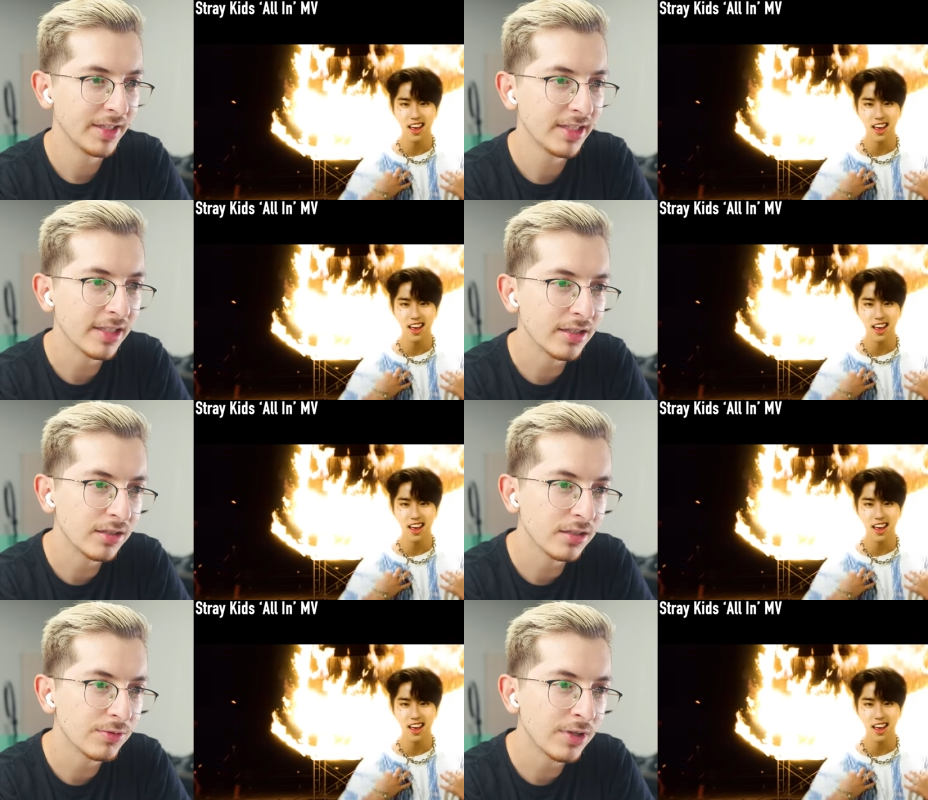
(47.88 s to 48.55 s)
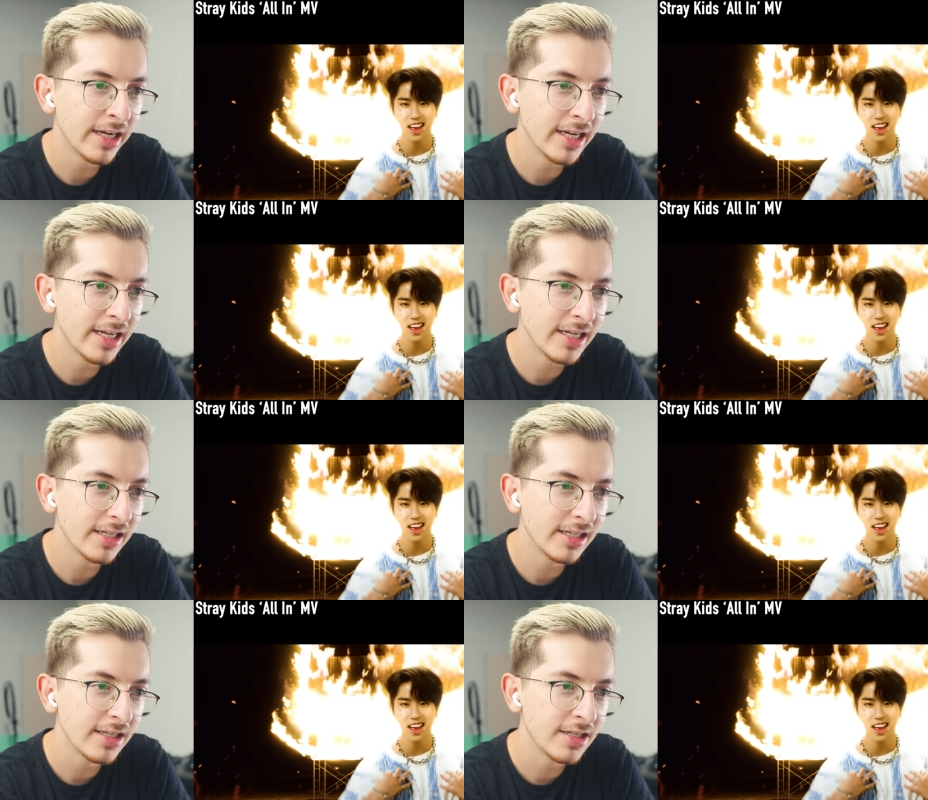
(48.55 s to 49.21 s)
Speaker 1: Like look
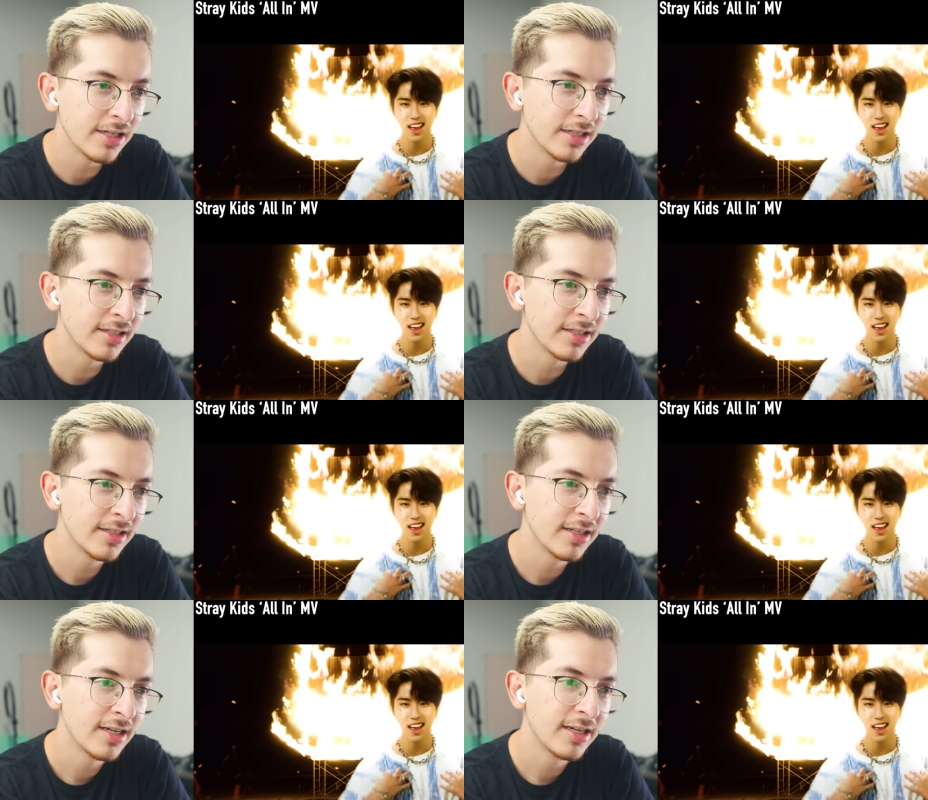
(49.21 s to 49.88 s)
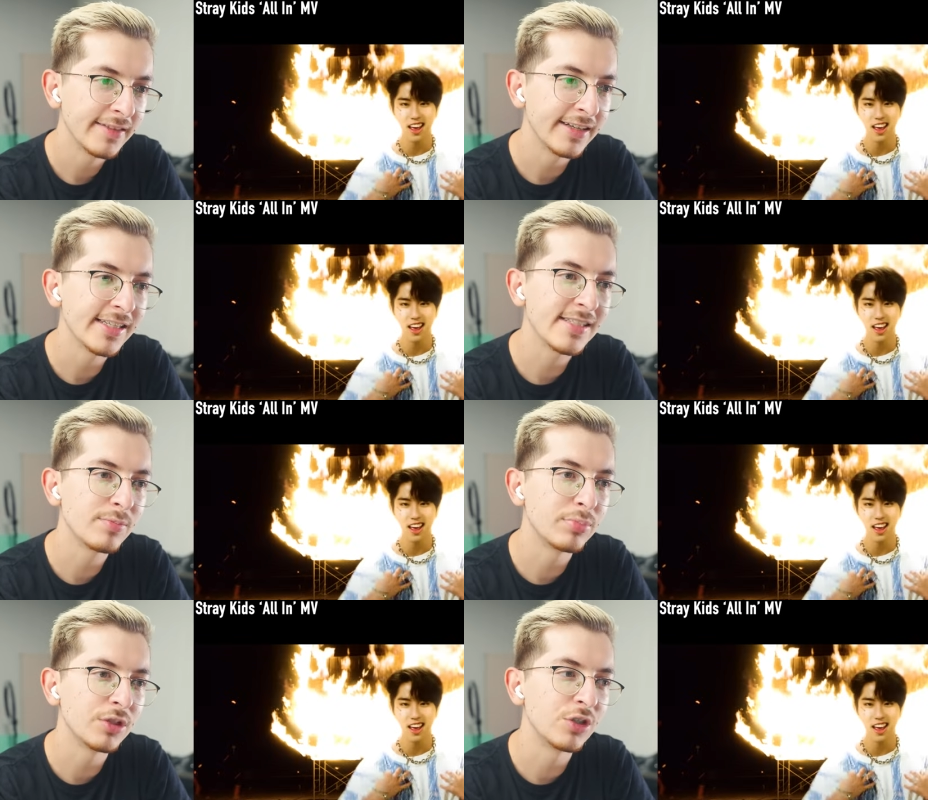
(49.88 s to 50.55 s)
right here,
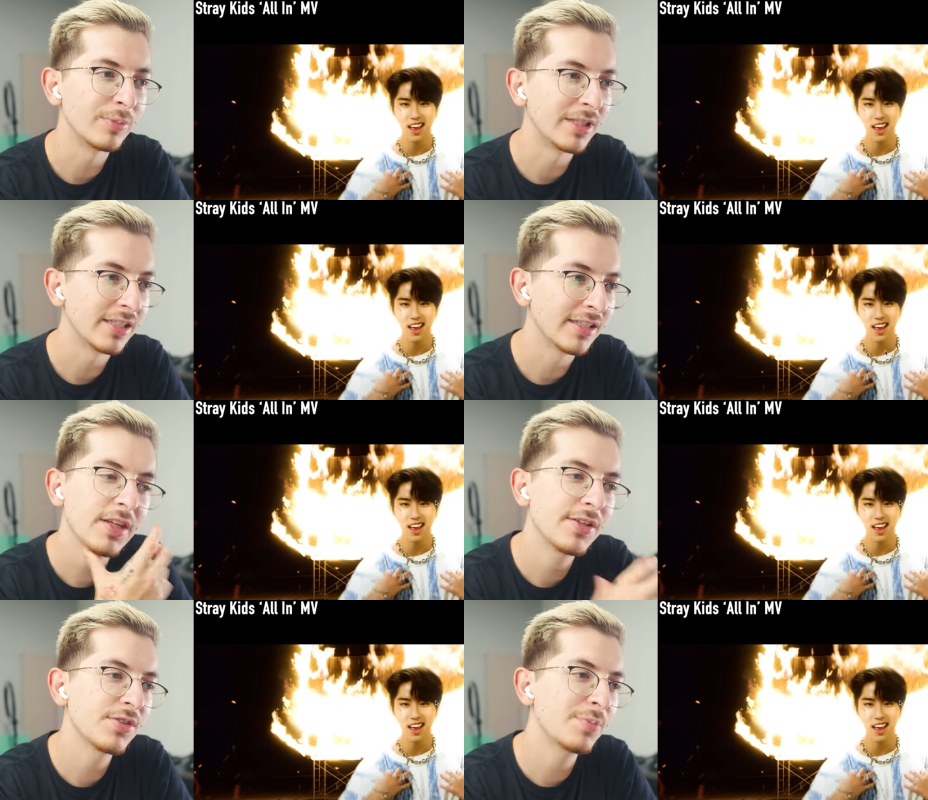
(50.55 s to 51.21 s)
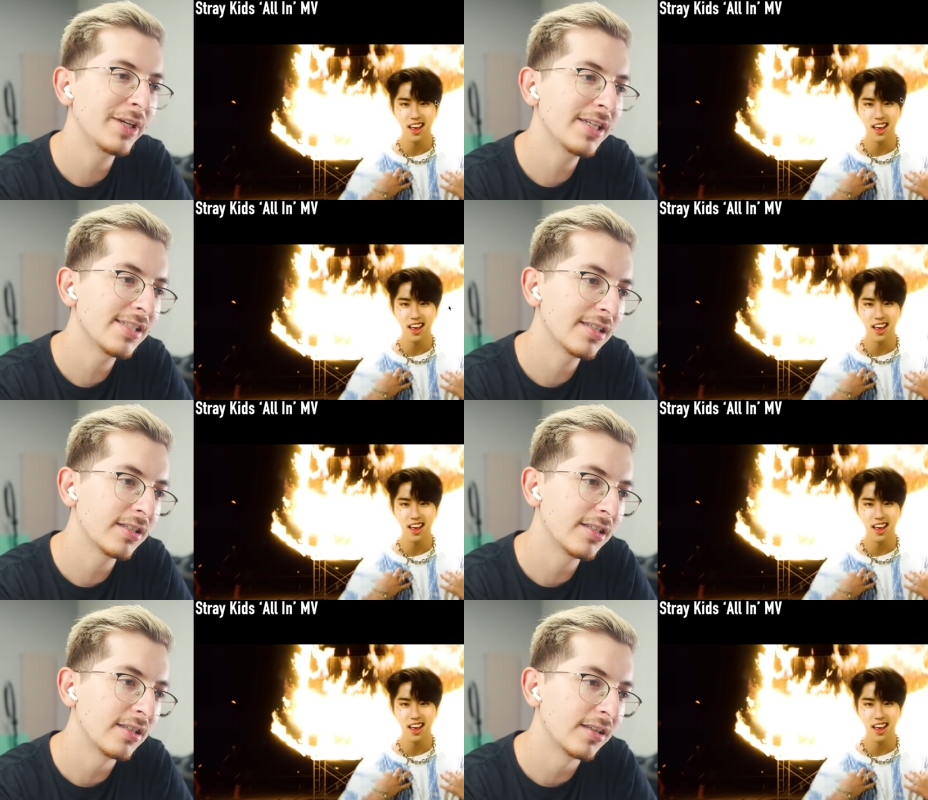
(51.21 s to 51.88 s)
that's blooming. So
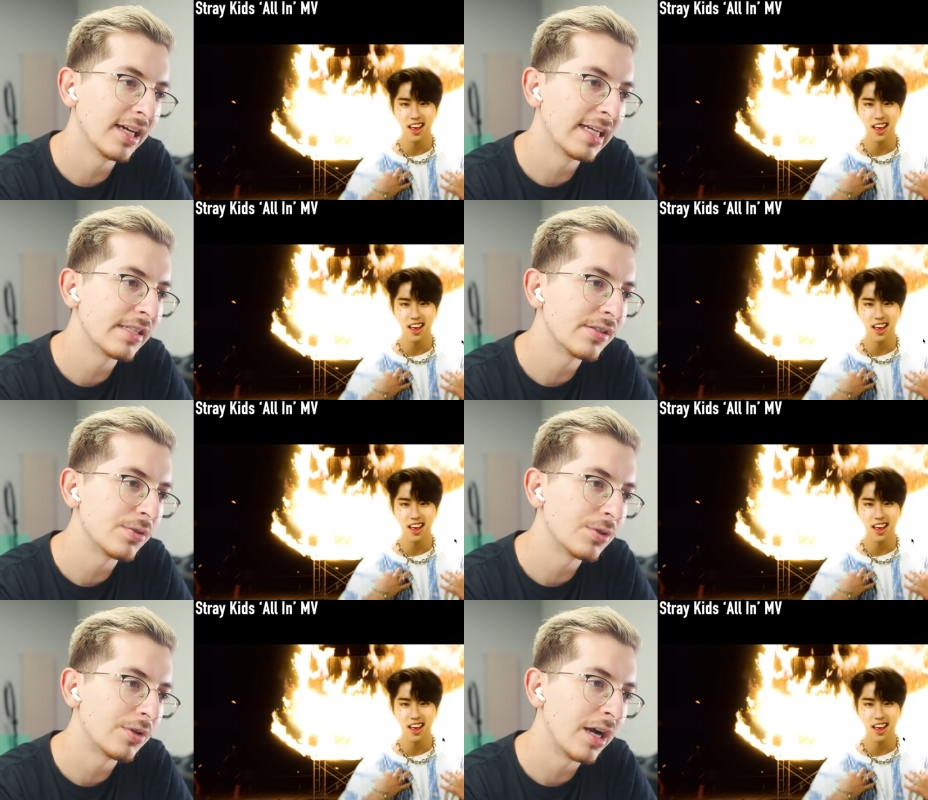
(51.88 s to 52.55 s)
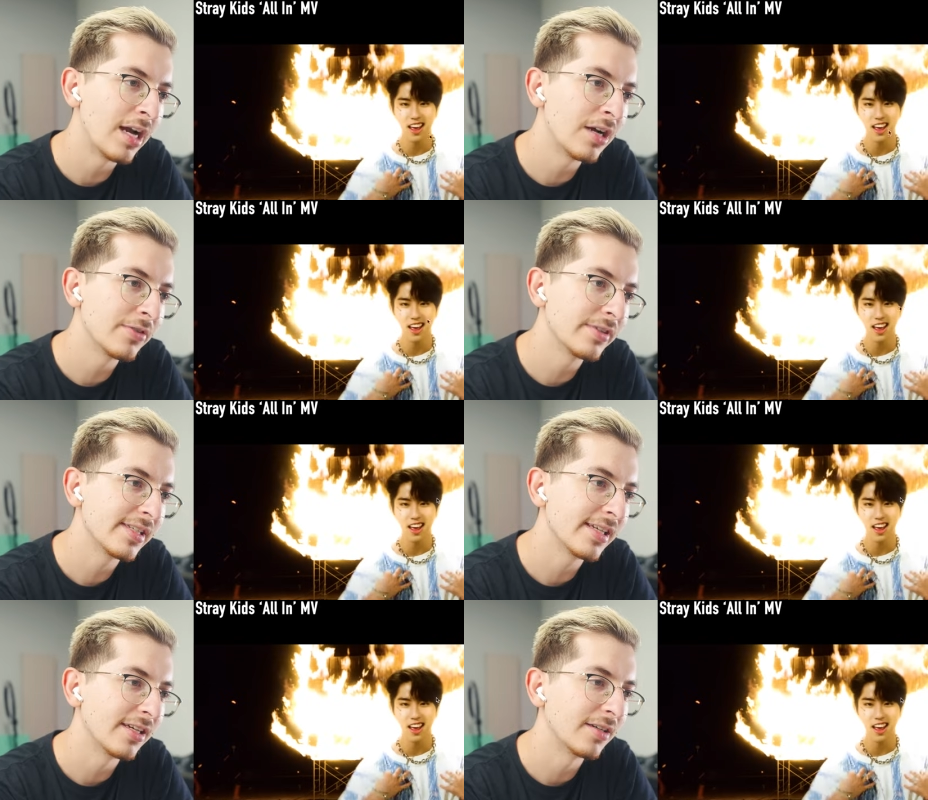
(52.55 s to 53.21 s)
basically the light
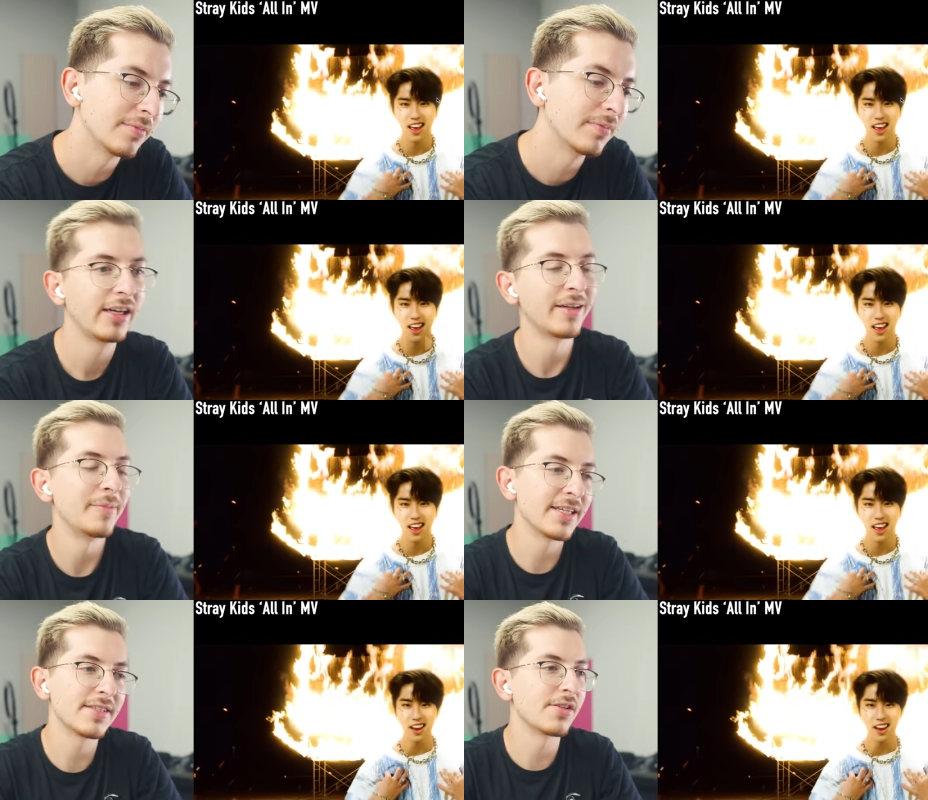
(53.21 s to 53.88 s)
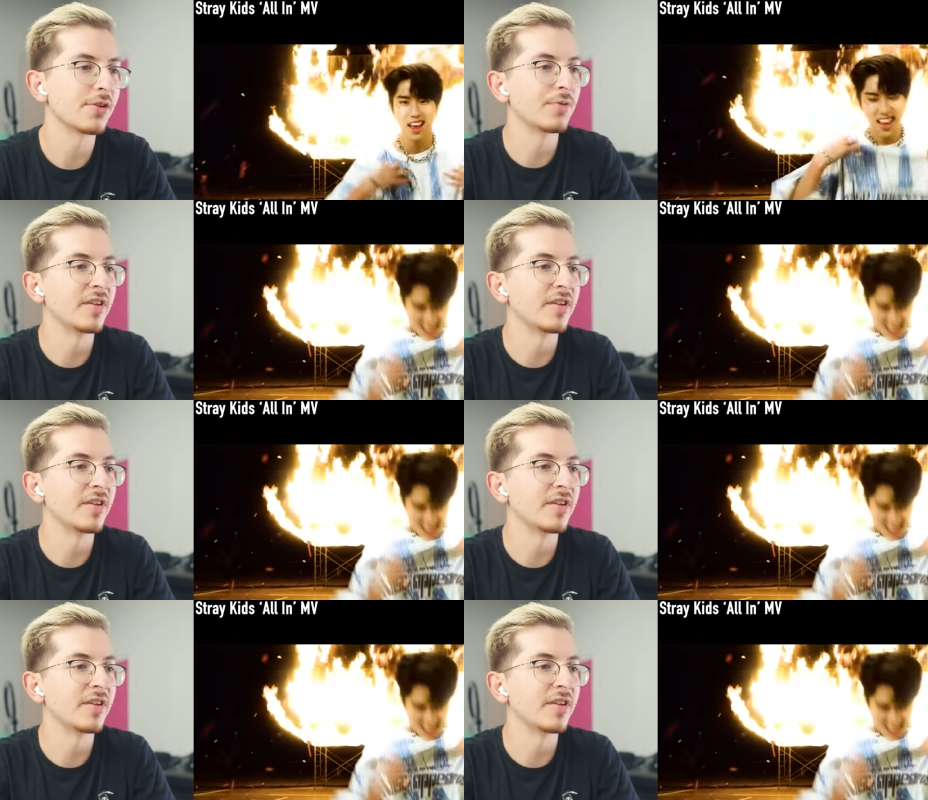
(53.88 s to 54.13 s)
surrounds him and it makes it look